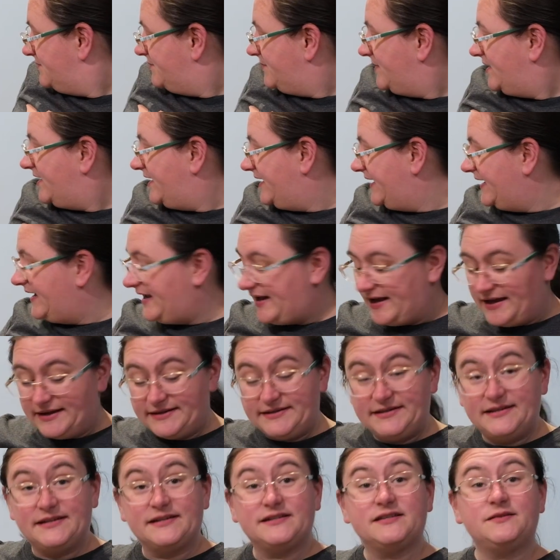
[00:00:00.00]
my
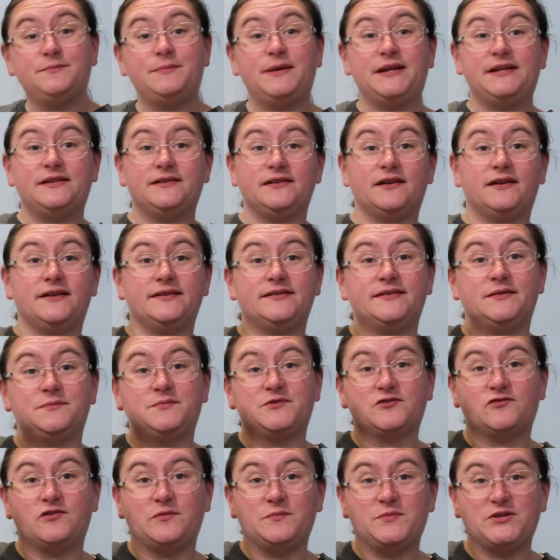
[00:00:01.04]
Attic Spin Dye
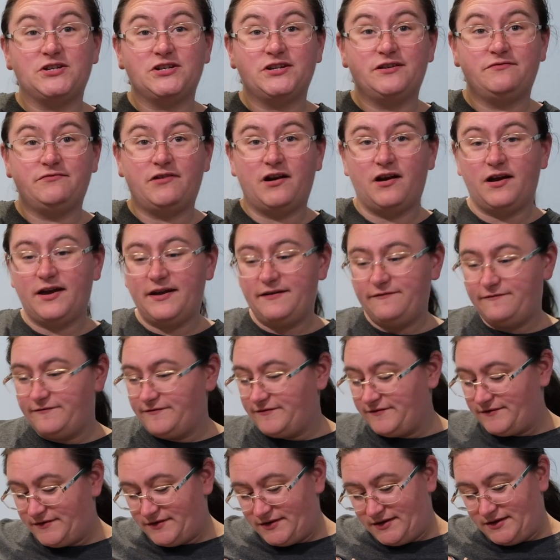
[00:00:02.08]
subscription
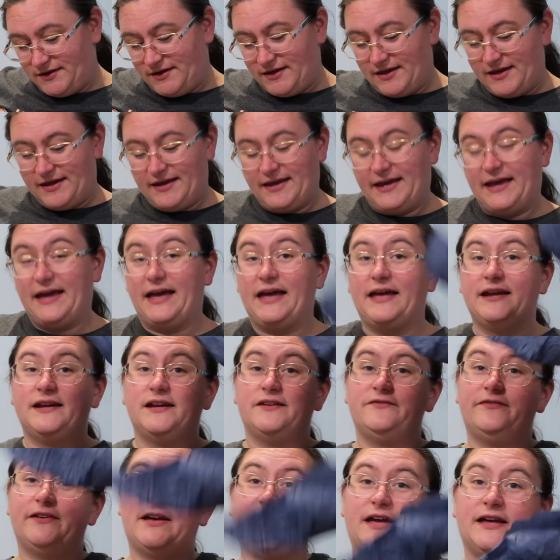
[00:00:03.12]
arrive, and
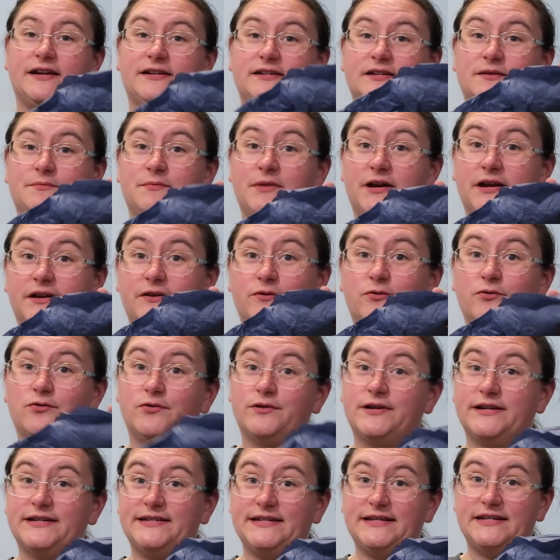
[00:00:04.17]
I've had my
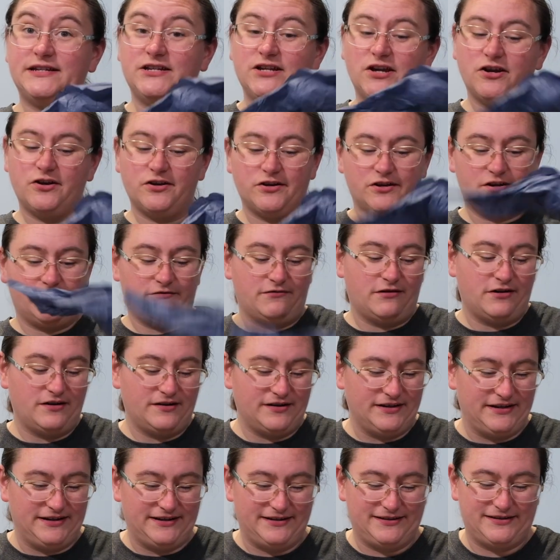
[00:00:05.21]
Orcadine yarn
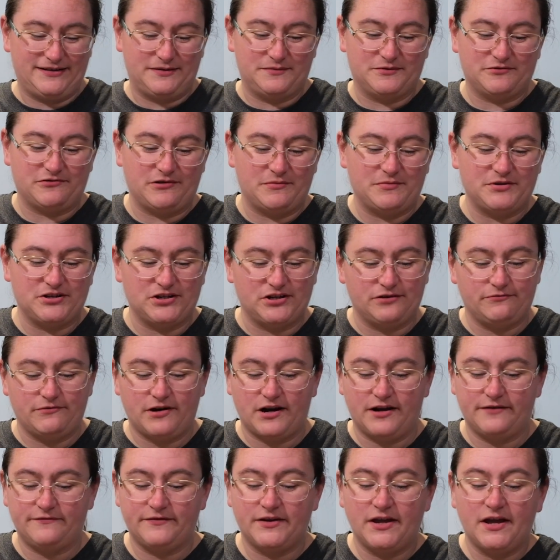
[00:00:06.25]
subscription
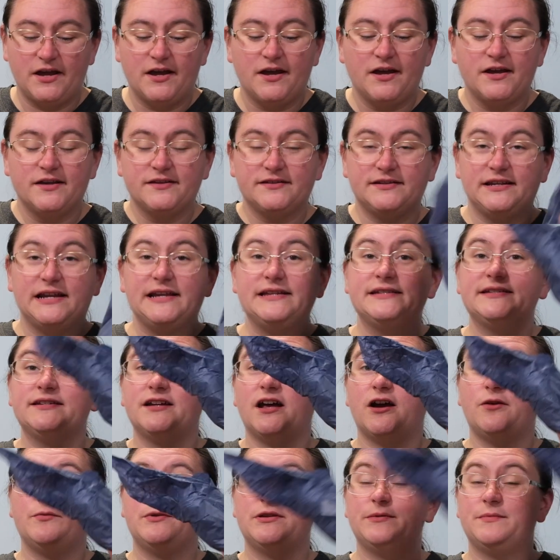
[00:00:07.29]
arrive. So let's
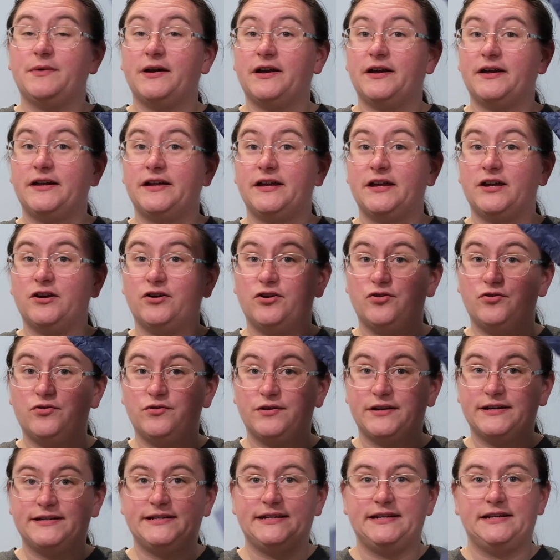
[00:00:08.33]
start with my
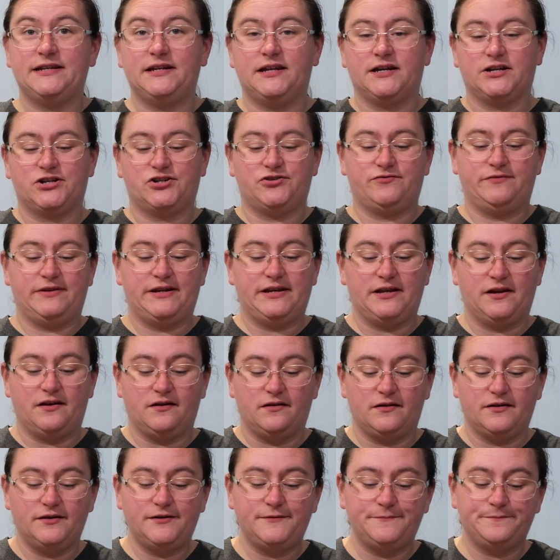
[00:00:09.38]
Orcadine Luxury
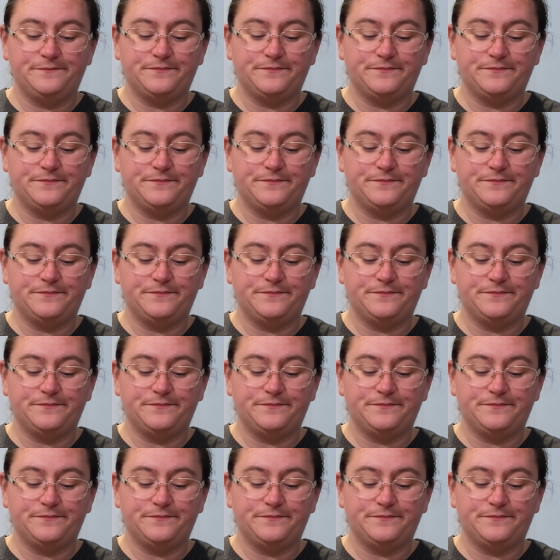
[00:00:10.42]
yarn.